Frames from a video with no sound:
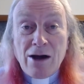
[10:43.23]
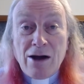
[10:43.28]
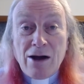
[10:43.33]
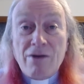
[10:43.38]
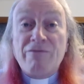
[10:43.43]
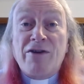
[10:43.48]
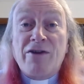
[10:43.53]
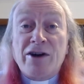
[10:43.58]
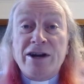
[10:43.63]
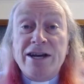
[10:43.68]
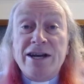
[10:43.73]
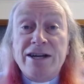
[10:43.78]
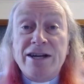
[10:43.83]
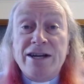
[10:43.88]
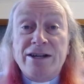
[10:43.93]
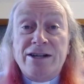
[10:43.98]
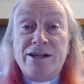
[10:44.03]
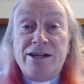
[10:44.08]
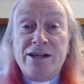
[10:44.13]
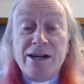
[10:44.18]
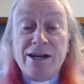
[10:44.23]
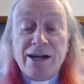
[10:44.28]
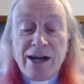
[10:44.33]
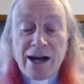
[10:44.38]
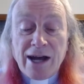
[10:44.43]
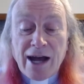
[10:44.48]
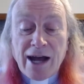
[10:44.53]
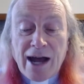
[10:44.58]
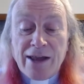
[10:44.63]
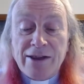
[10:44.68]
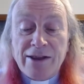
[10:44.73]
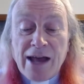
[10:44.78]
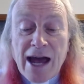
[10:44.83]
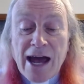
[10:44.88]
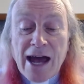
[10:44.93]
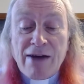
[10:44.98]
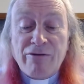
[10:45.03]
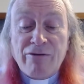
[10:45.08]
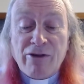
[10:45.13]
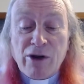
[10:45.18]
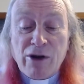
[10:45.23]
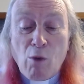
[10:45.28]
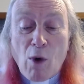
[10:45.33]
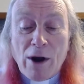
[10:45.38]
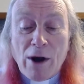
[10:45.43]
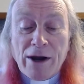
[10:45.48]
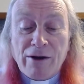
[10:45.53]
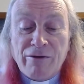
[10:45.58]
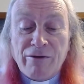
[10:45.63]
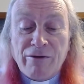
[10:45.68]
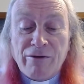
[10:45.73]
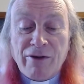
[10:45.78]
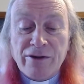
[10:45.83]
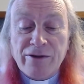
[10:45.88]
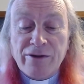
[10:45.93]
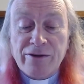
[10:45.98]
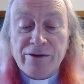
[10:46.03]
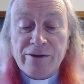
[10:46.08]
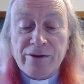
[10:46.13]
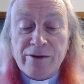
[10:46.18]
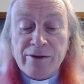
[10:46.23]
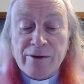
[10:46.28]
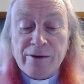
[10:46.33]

For each and every one of us,